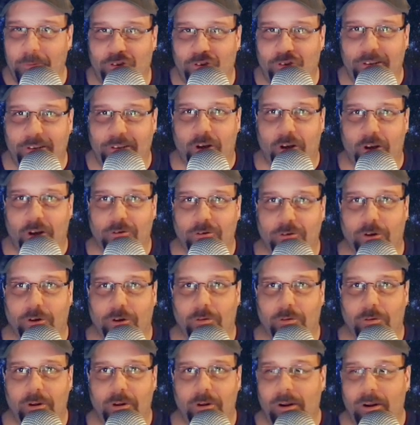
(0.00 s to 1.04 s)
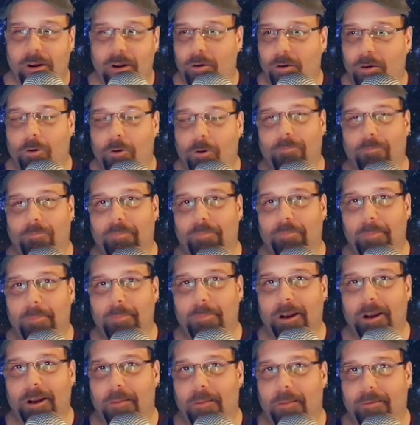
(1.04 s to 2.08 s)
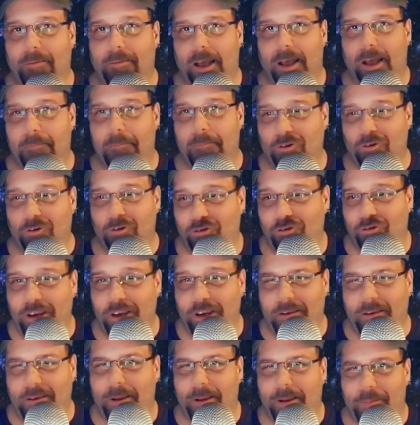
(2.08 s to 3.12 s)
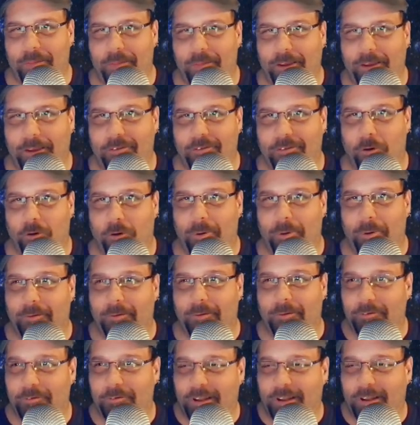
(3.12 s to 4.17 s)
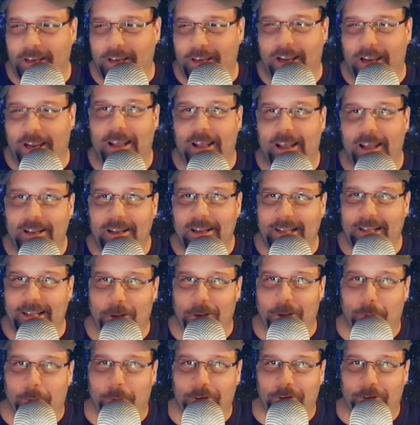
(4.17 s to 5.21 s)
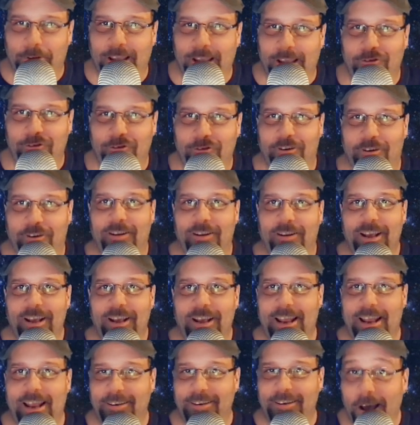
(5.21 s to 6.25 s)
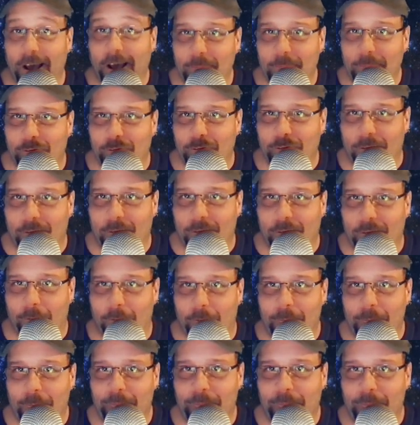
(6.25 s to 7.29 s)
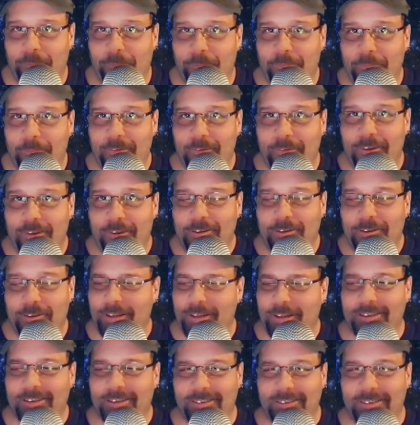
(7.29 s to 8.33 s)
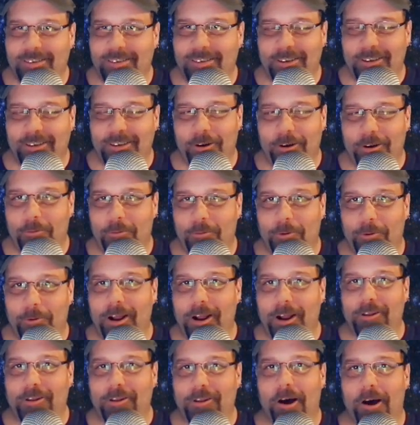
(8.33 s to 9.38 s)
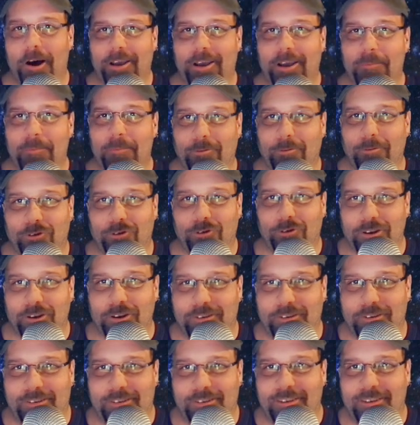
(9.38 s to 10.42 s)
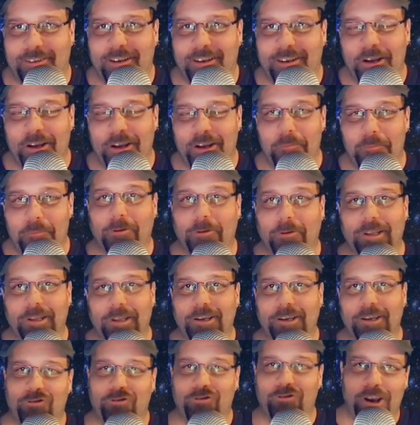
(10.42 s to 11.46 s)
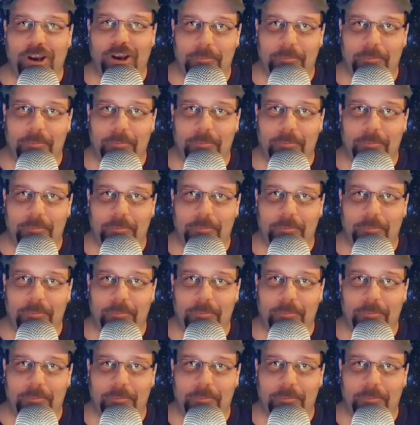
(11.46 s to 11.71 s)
also, or maybe not time machine, but I think so, but they're studying teleportation and time travel. So that's, you know, we're not talking about just building a ship